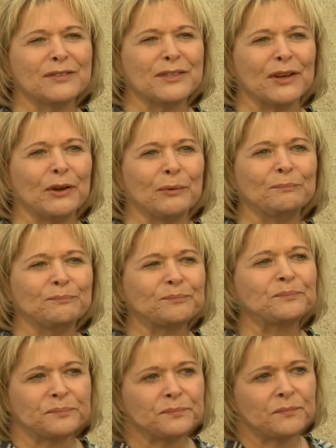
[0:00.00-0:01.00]
So
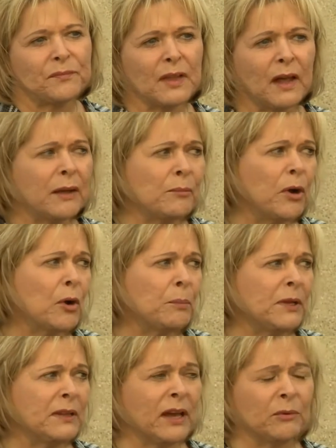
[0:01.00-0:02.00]
I'm
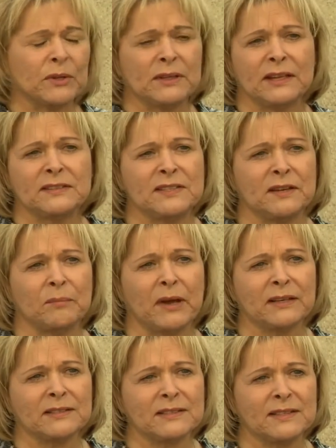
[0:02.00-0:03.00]
hoping that when they see
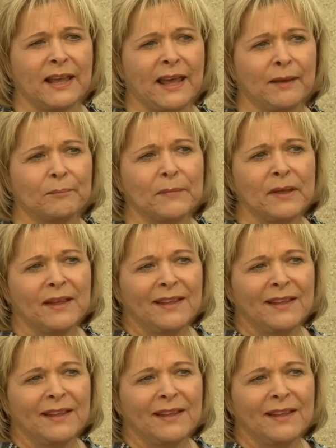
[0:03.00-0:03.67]
Mike's name